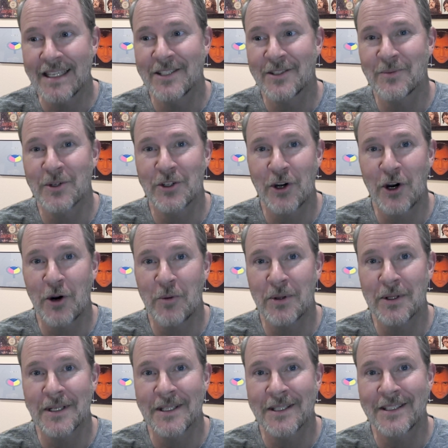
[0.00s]
need some guitar
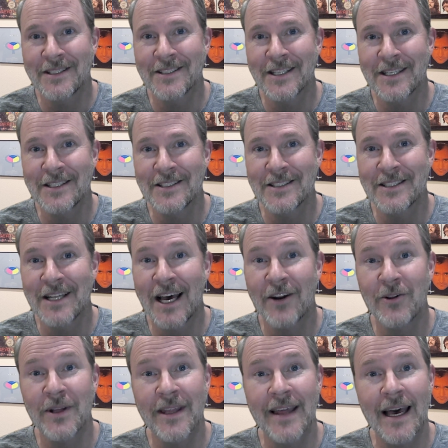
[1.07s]
playing, he says. And not
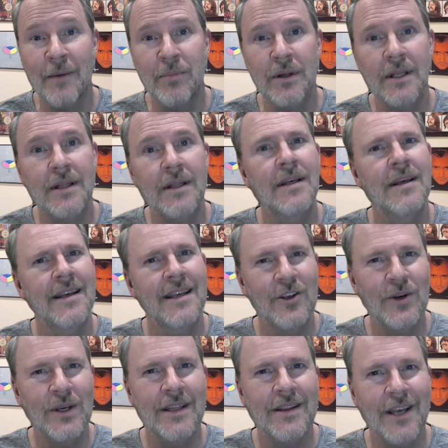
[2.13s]
only that, but
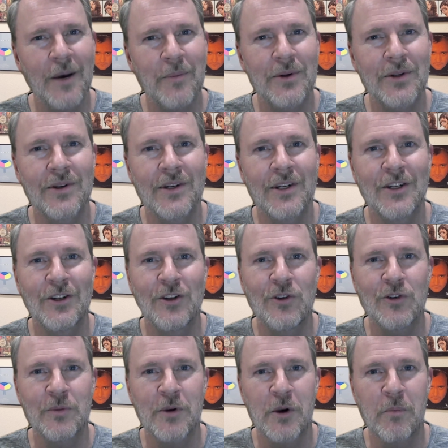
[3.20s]
you get the opportunity to do
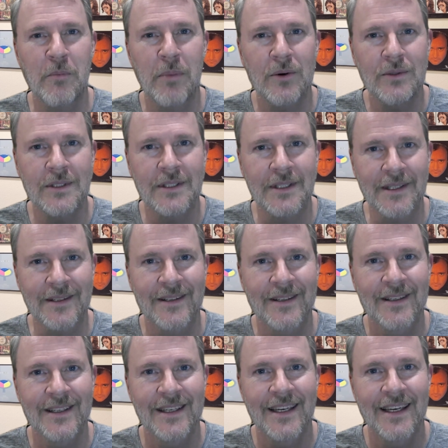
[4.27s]
some composing.
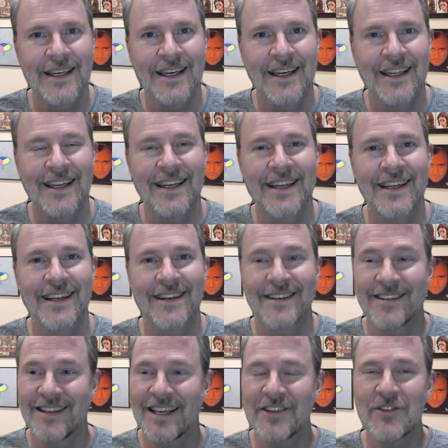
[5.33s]

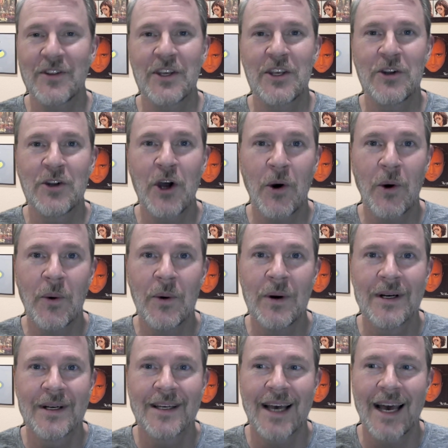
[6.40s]
Next thing you know,
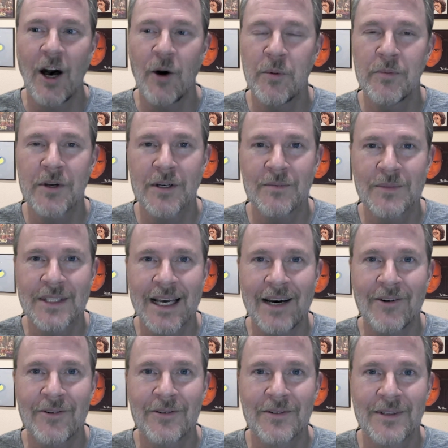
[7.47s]
album comes
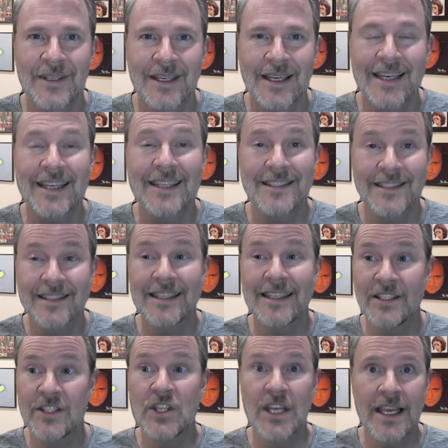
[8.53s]
out. It's
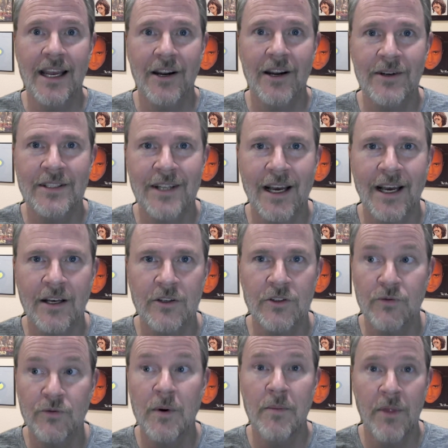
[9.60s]
the Harry
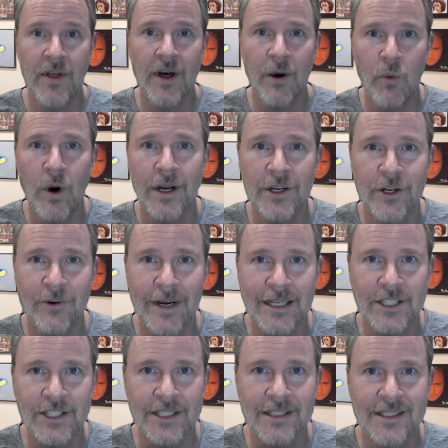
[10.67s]
Styles from the One
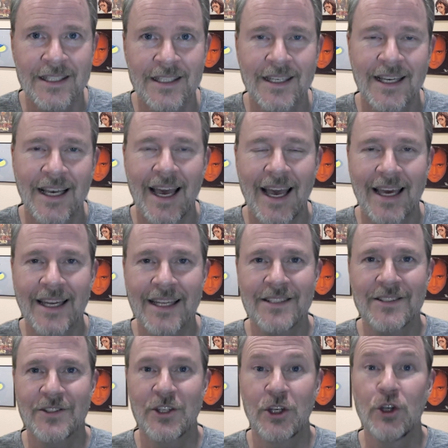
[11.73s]
Direction, and
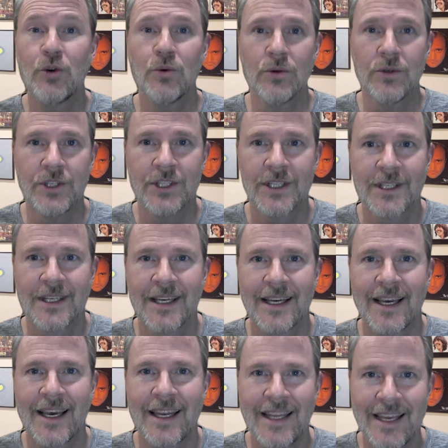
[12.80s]
it's huge.
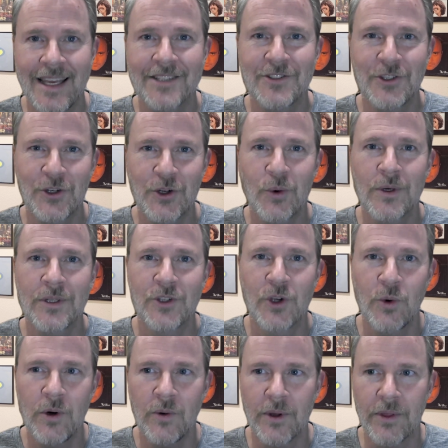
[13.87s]
And he asks you to go on
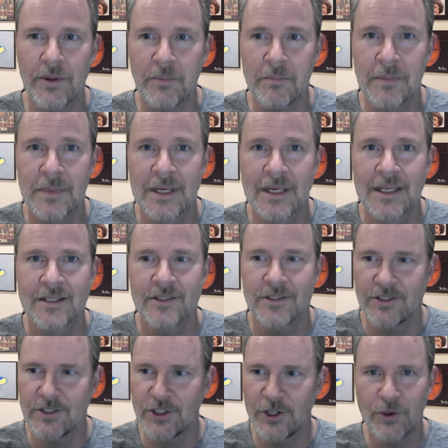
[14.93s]
tour with him.
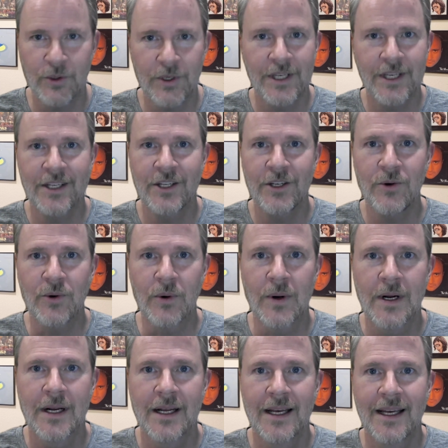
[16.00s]
So you do.
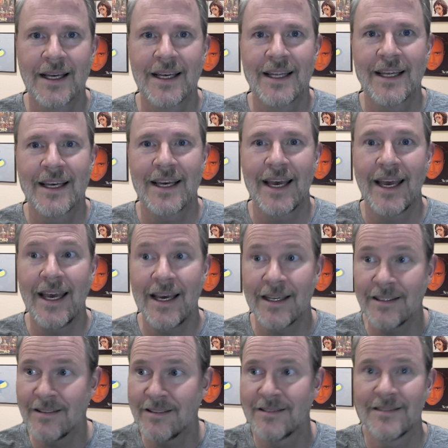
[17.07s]

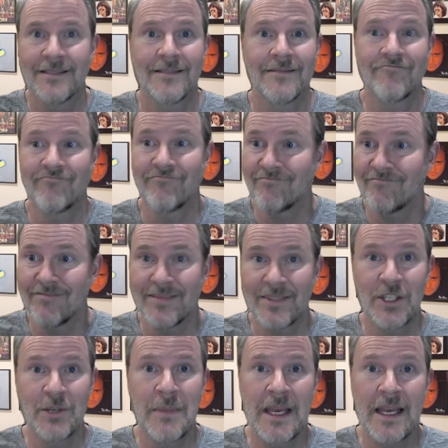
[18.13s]
And
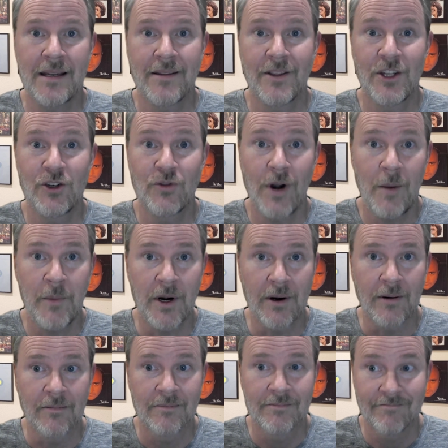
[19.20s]
you meet the
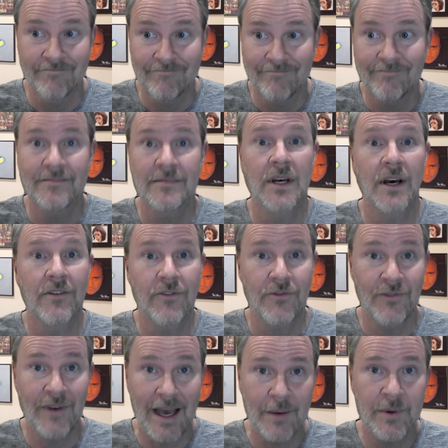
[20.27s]
drummer,
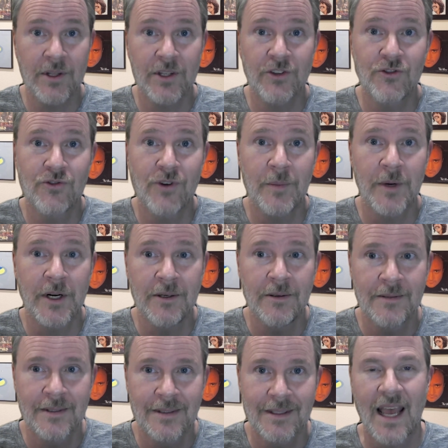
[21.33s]
fabulous drummer,
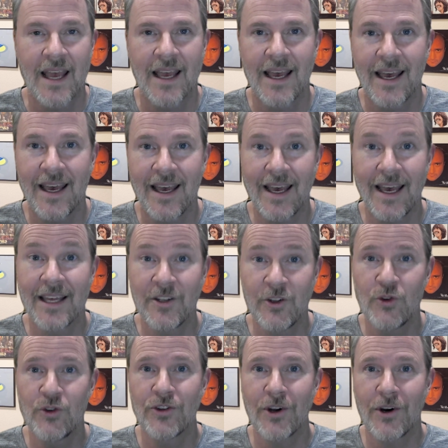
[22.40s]
and
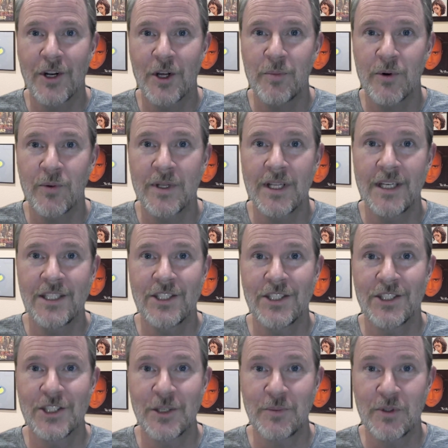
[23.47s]
you start up a
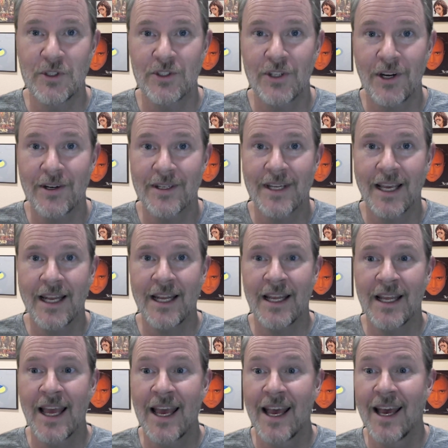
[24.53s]
relationship. You start
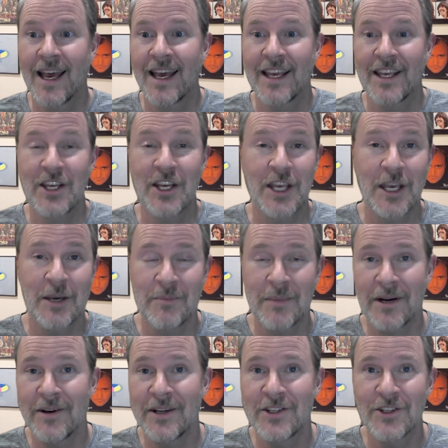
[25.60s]
dating. You get
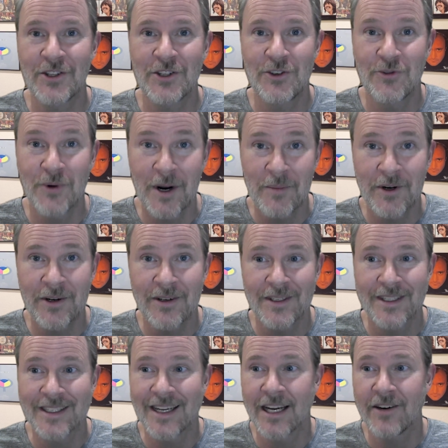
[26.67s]
married to the drummer
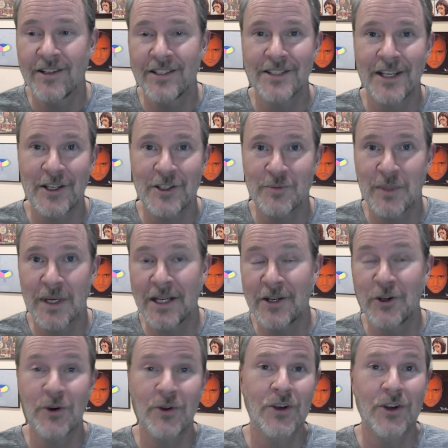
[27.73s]
in Harry Styles'
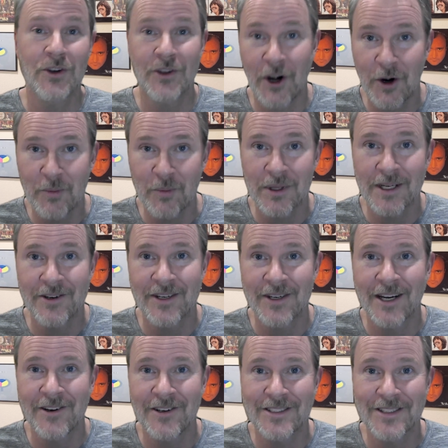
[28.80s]
band. You're the guitar player in
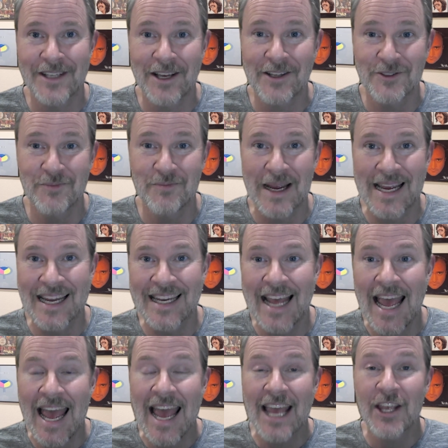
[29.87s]
Harry Styles' band.
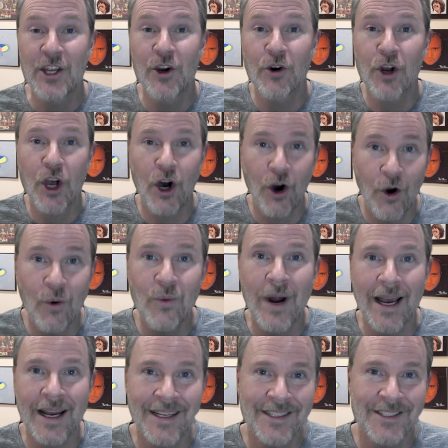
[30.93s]
You're
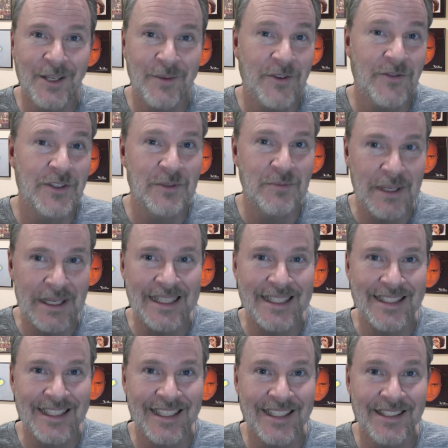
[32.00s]
co-writing some of his
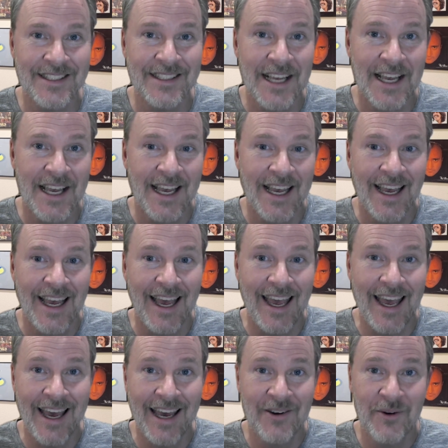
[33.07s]
biggest hits.
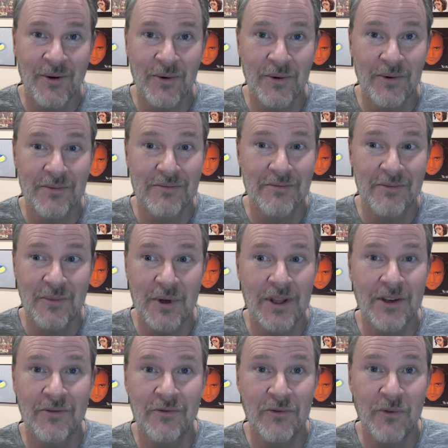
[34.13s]
And
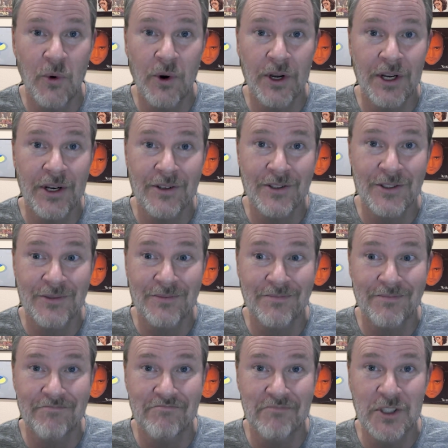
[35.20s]
within 4 years,
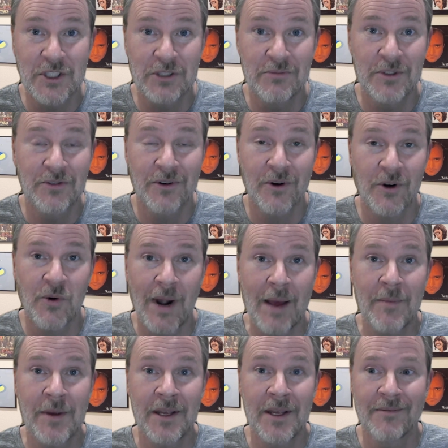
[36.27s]
you're a
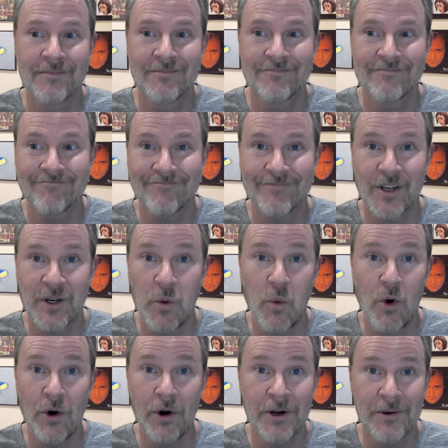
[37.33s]
Grammy
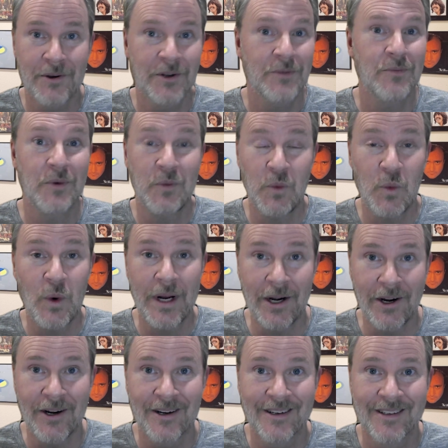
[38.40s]
Award
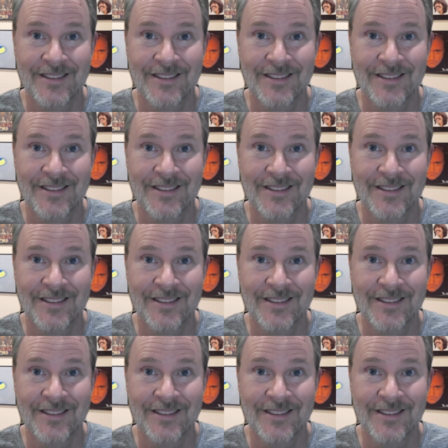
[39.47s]
winner.